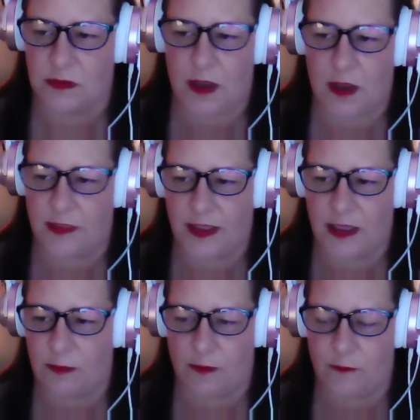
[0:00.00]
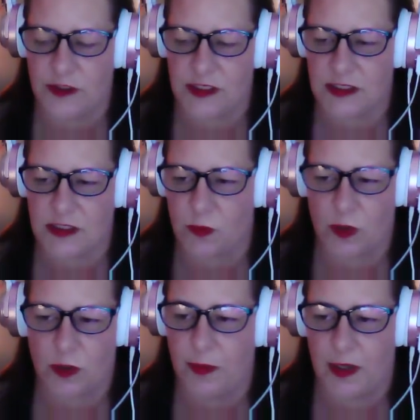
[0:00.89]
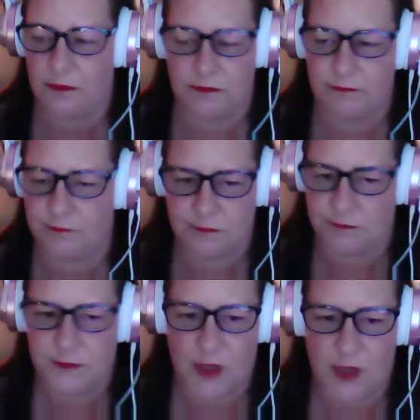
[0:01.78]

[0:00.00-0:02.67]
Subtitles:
I think he references his work, but no.